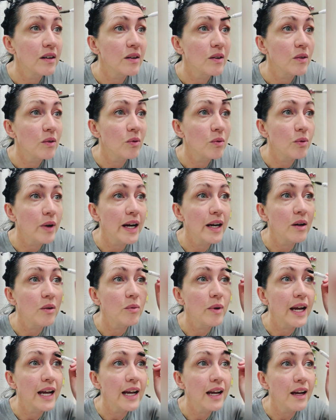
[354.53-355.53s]
right
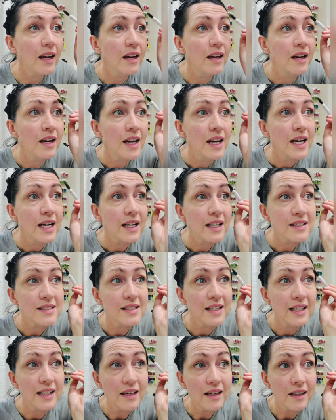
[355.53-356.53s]
away because
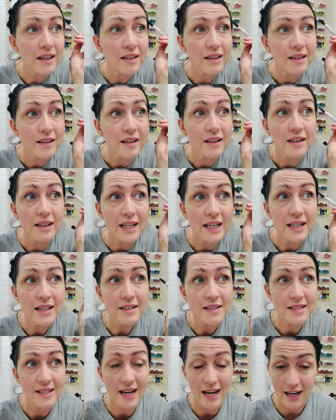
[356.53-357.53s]

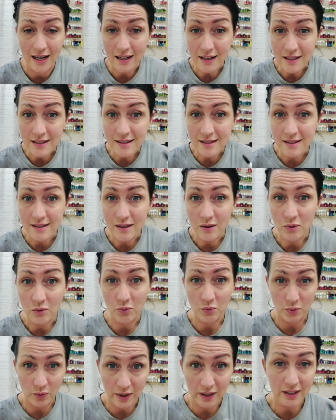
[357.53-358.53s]
it takes
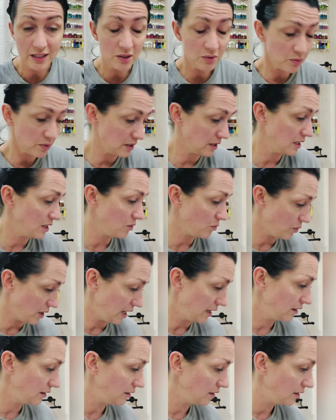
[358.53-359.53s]
really, really
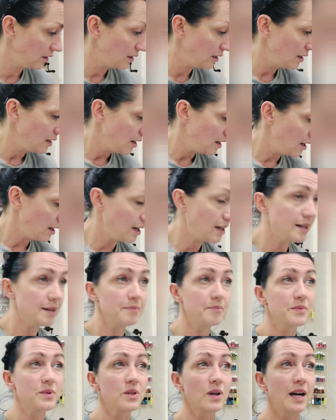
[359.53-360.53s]
well.
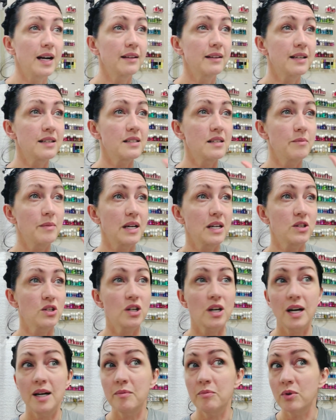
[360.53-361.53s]
So I like to make
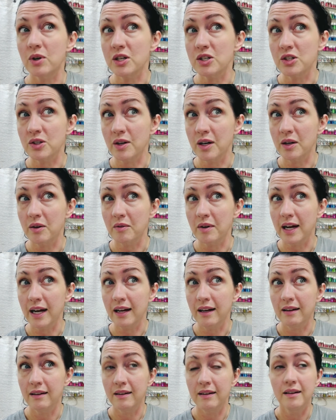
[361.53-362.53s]
sure I brush right
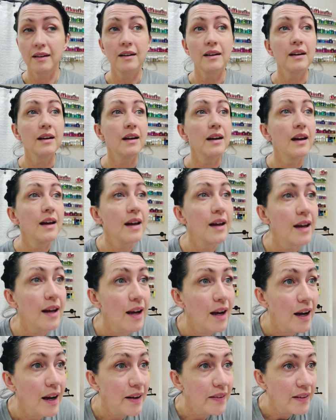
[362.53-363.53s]
away.
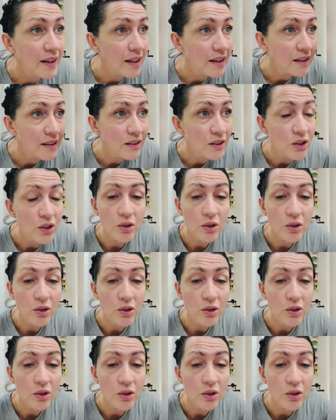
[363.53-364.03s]
And then you